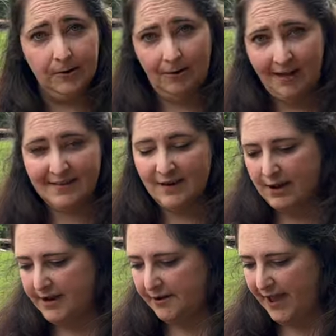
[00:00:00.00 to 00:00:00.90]
or
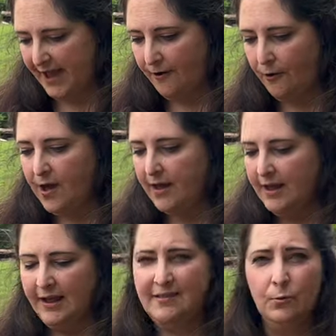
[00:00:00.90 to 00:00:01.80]
lacinato kale.
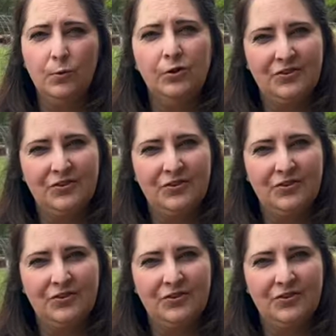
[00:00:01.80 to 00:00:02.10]
It's a real